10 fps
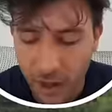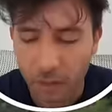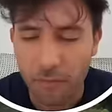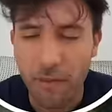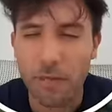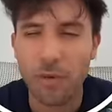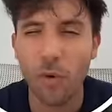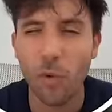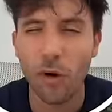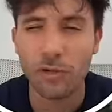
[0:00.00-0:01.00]
Maybe
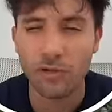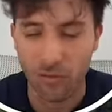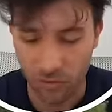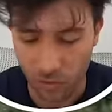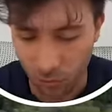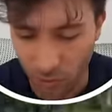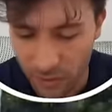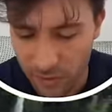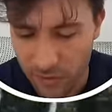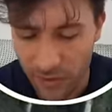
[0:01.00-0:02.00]
once or
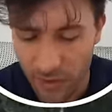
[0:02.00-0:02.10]
twice.